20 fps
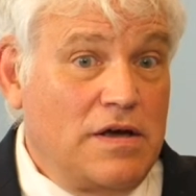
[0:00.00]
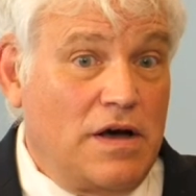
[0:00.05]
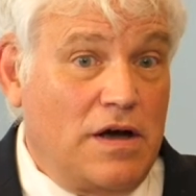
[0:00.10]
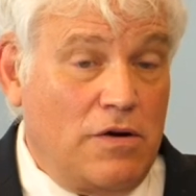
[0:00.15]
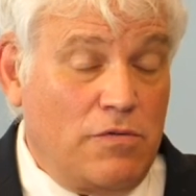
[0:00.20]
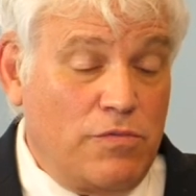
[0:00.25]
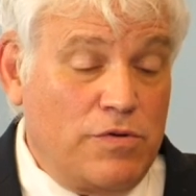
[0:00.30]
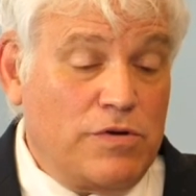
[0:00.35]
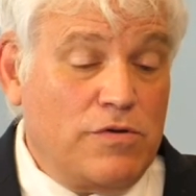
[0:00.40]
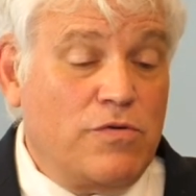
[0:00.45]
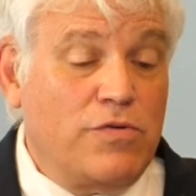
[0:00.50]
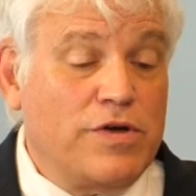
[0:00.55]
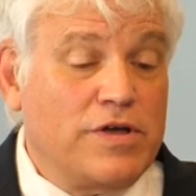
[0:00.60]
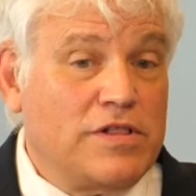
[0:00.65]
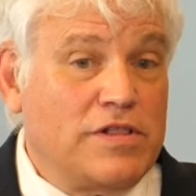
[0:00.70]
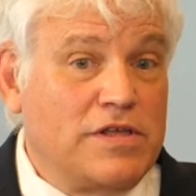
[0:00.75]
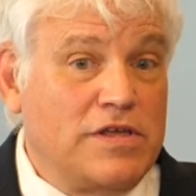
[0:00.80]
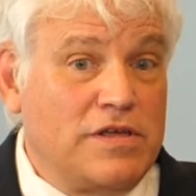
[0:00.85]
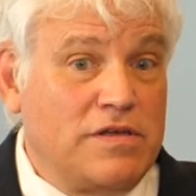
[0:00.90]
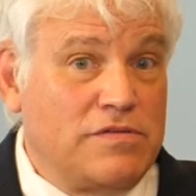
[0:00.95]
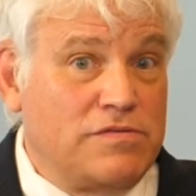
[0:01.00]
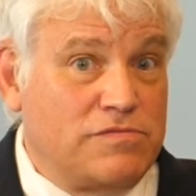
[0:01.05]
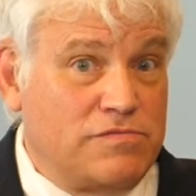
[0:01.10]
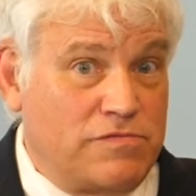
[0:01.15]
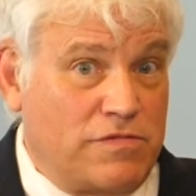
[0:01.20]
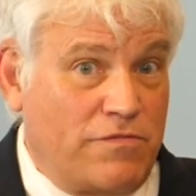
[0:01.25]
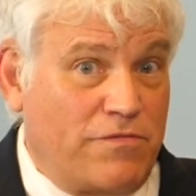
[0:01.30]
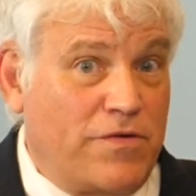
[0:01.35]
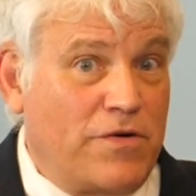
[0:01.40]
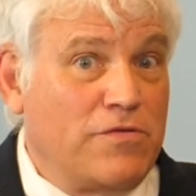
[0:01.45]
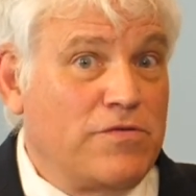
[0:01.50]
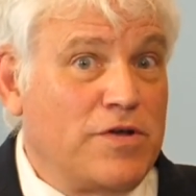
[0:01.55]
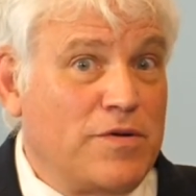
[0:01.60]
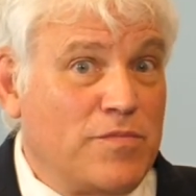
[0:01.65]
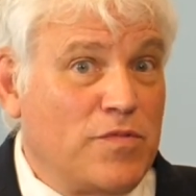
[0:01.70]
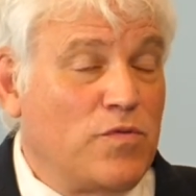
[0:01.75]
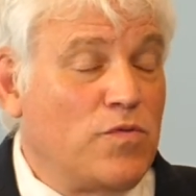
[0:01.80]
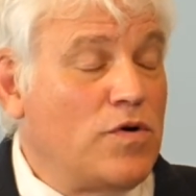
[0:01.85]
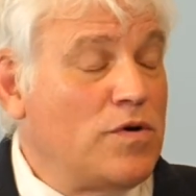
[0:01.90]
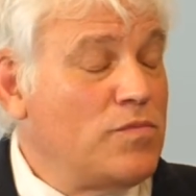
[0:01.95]
uh, real quickly, the phone
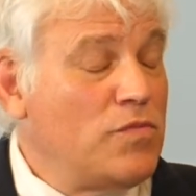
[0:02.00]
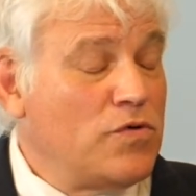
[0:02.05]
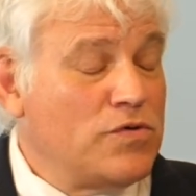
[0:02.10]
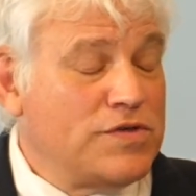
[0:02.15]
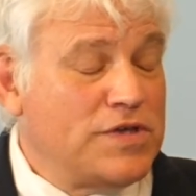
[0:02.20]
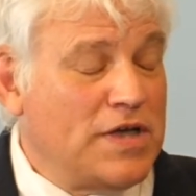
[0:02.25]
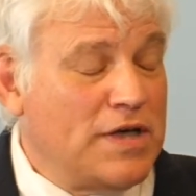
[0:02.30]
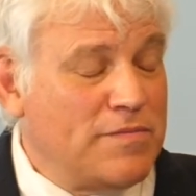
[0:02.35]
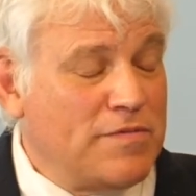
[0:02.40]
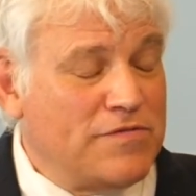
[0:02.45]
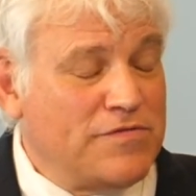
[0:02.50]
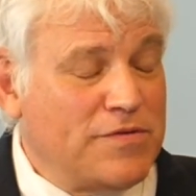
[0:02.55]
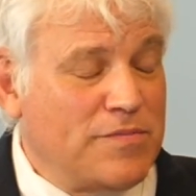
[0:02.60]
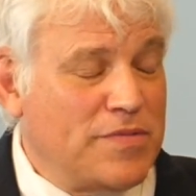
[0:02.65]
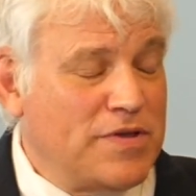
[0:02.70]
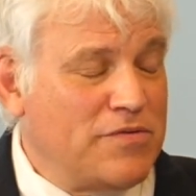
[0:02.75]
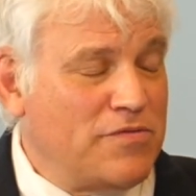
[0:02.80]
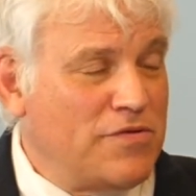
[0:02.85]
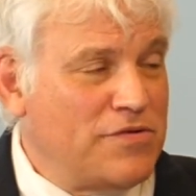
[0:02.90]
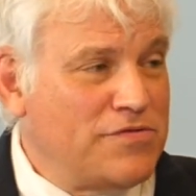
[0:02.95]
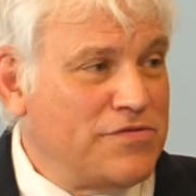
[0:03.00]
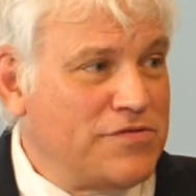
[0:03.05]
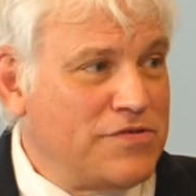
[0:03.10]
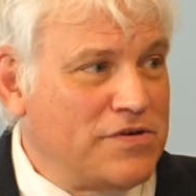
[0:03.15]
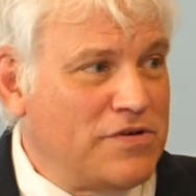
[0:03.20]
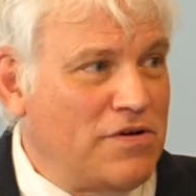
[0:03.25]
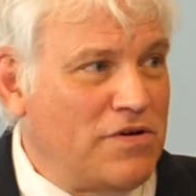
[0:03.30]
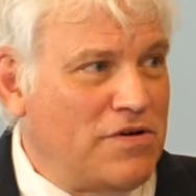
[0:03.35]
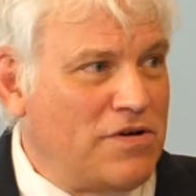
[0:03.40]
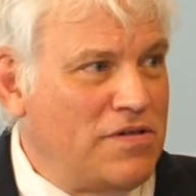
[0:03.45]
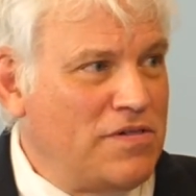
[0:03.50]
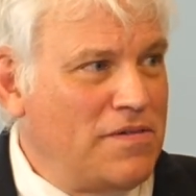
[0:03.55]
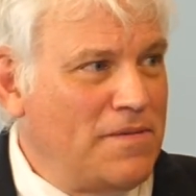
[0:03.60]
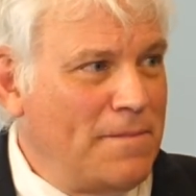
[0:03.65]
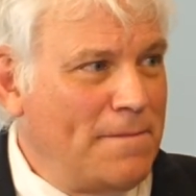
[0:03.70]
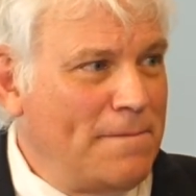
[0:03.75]
number one more time if somebody wants to call. Sure,